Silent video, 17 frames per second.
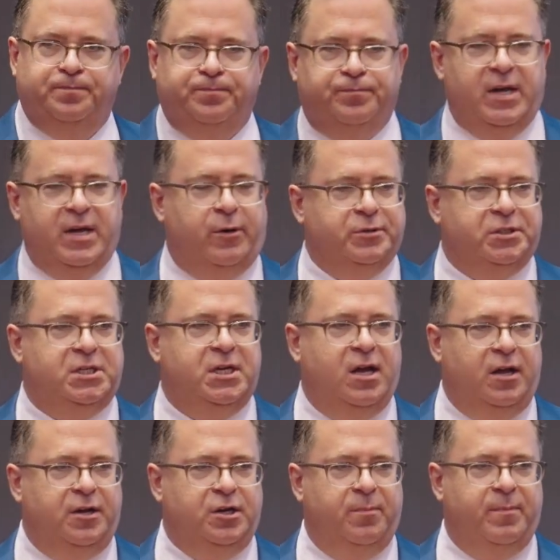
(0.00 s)
that I was
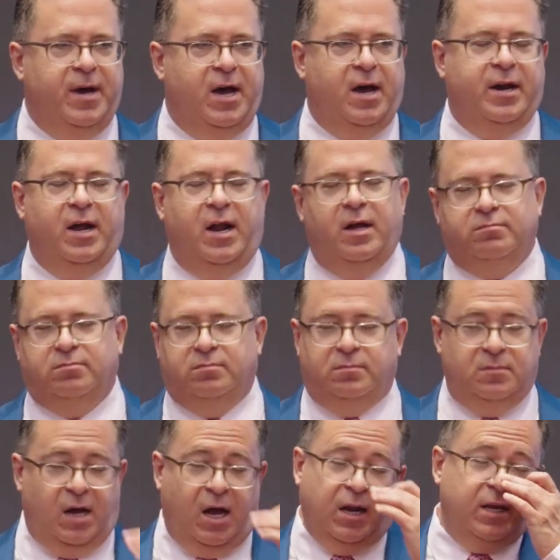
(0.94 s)
telling you about,
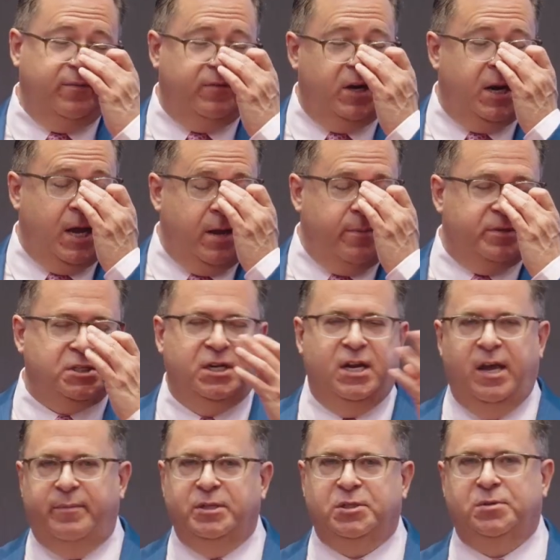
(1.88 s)
I'll even name his
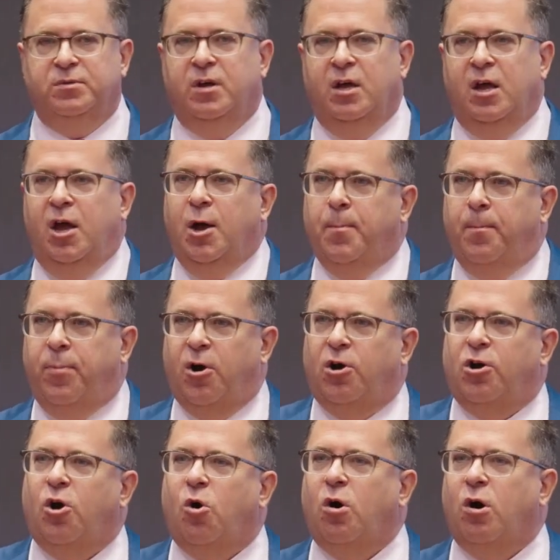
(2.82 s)
name, he's Bert
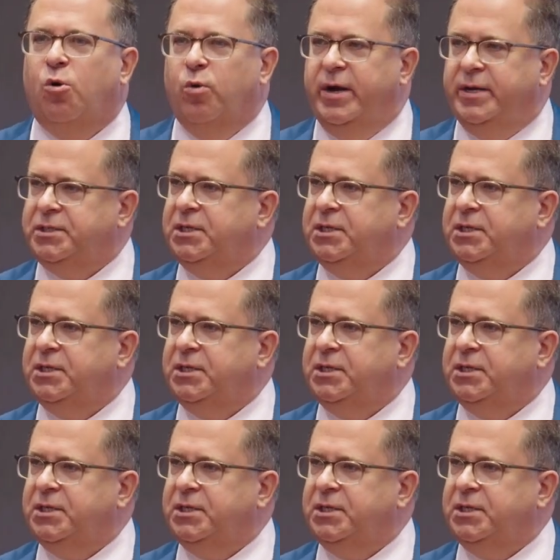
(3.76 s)
Horowitz.